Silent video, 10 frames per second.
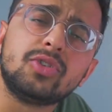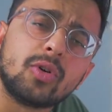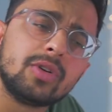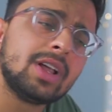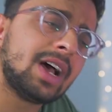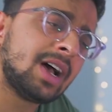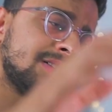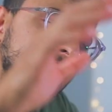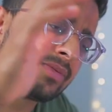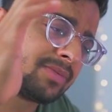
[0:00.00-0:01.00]
you don't
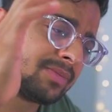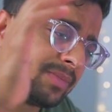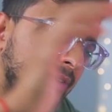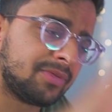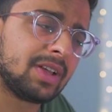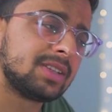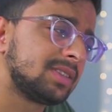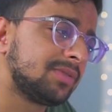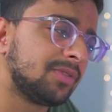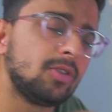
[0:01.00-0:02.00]
have a
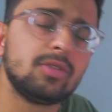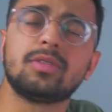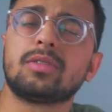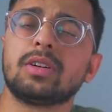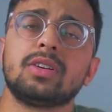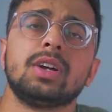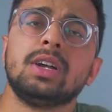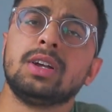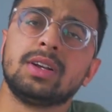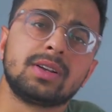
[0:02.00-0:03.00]
fancy phone or a
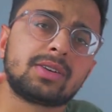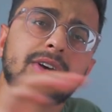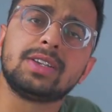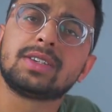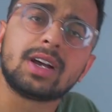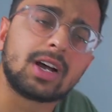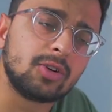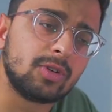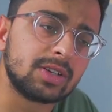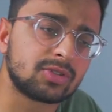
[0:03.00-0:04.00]
crazy
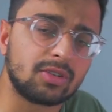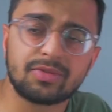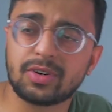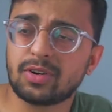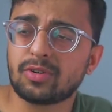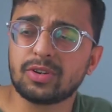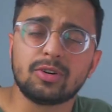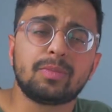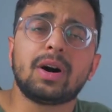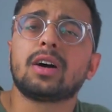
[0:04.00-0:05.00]
iOS software, or you're
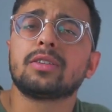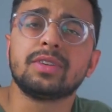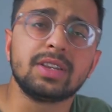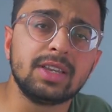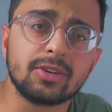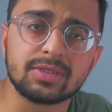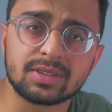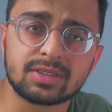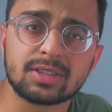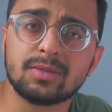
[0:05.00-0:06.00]
not part of an
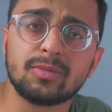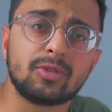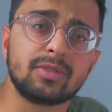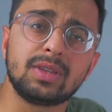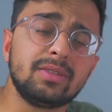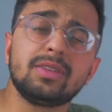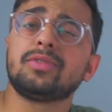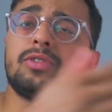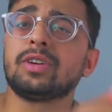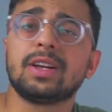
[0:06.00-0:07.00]
ecosystem, or even if
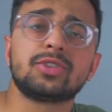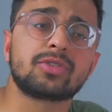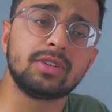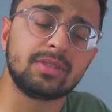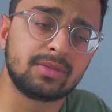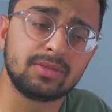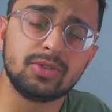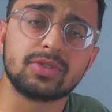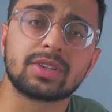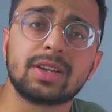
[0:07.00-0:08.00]
you're an Android
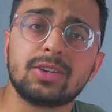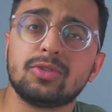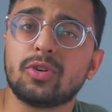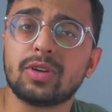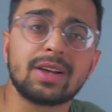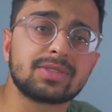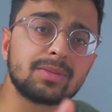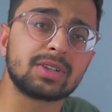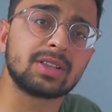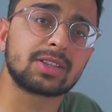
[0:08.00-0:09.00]
user and you don't have
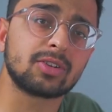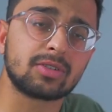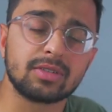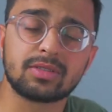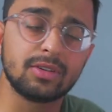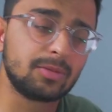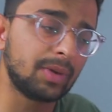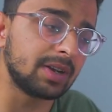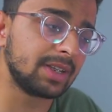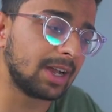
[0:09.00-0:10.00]
something like that, or a
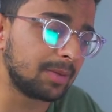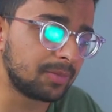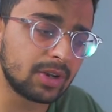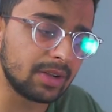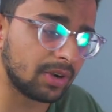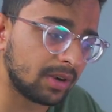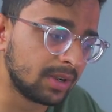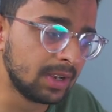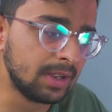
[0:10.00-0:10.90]
third-party app, whatever,